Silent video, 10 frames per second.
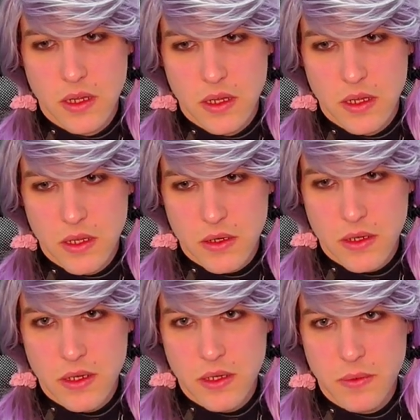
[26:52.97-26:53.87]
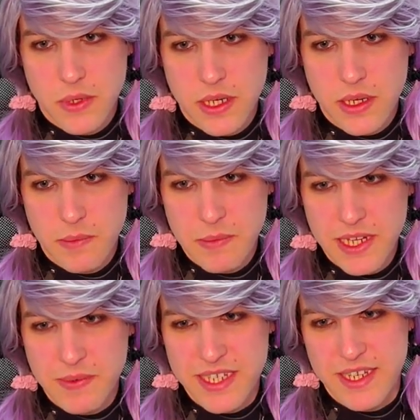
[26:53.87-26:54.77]
Look, we nearly made a
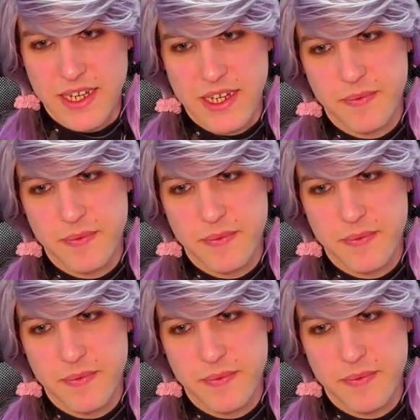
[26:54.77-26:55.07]
mistake.